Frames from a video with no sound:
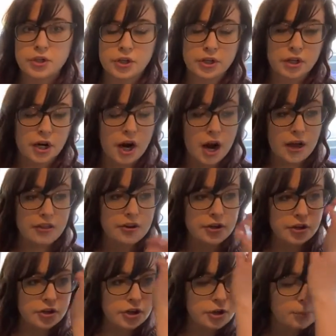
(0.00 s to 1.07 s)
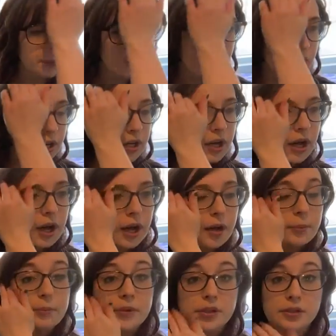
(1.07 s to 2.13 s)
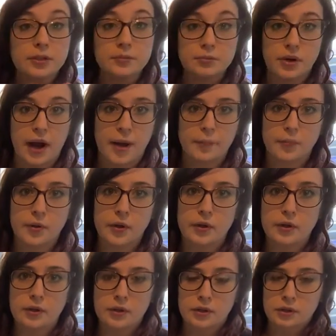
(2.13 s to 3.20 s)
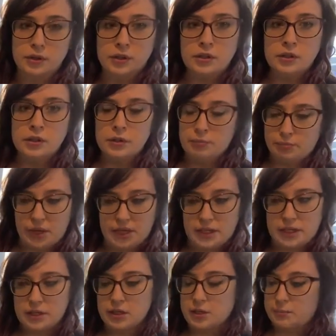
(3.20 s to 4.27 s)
her other cookbook, Meal Prep, many